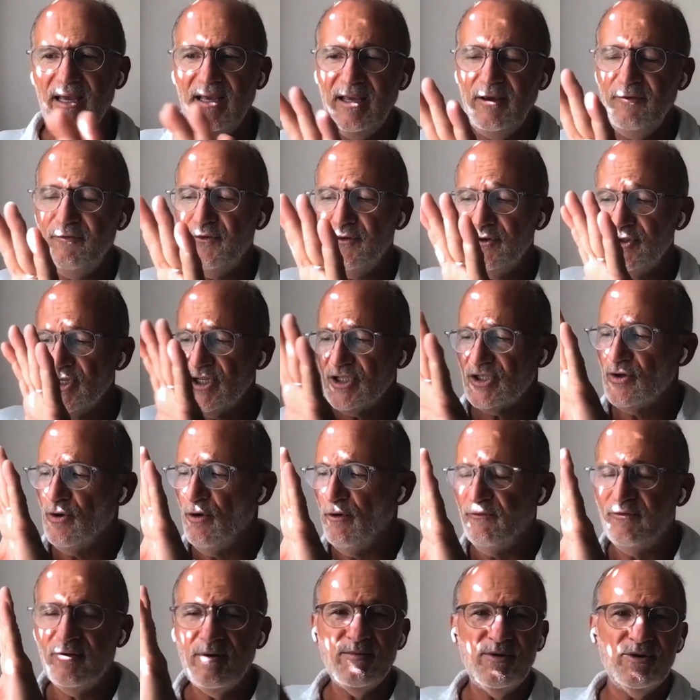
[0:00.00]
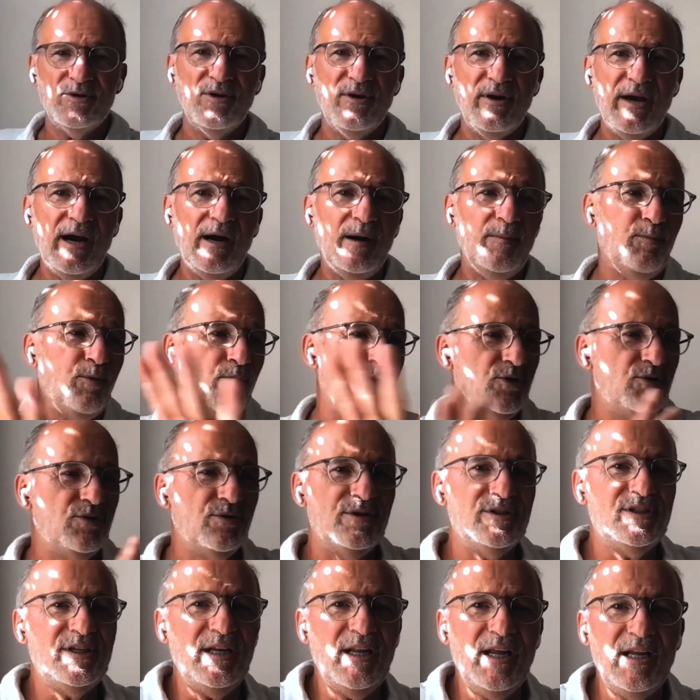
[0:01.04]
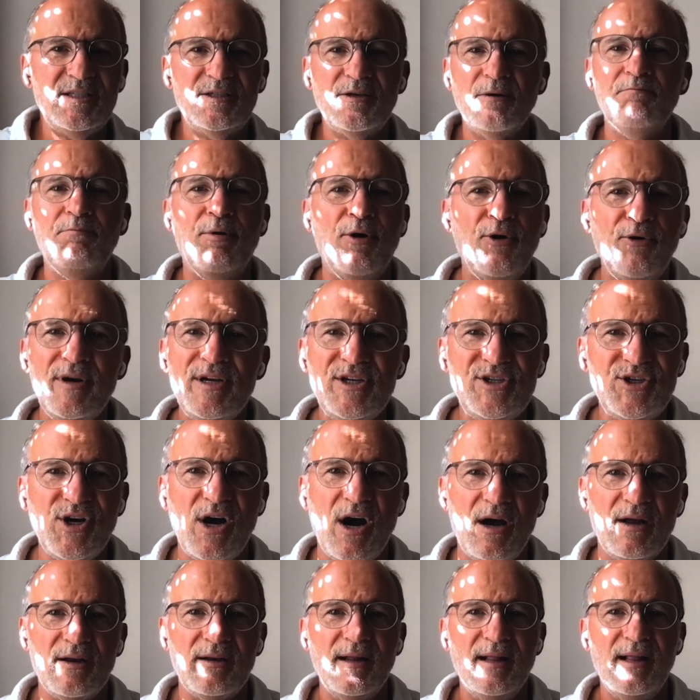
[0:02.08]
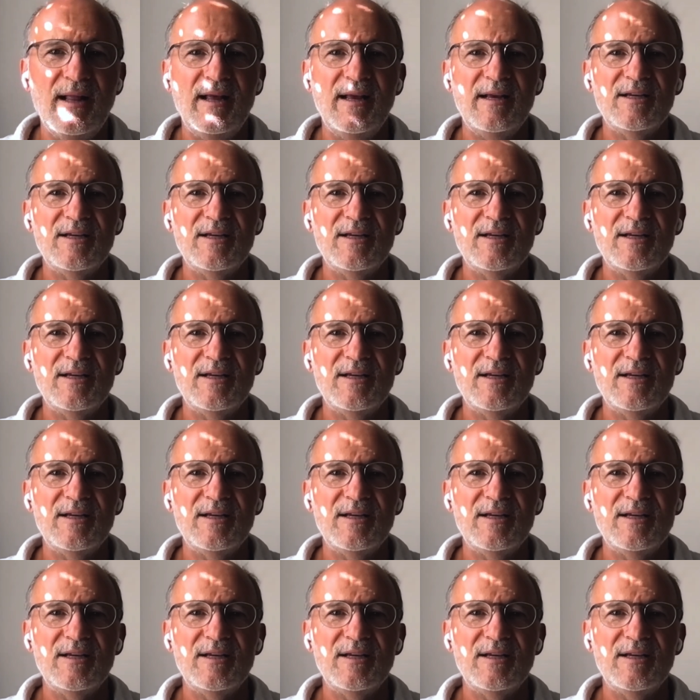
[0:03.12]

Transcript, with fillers: if you just go from the airport to the city, it's a boring shot.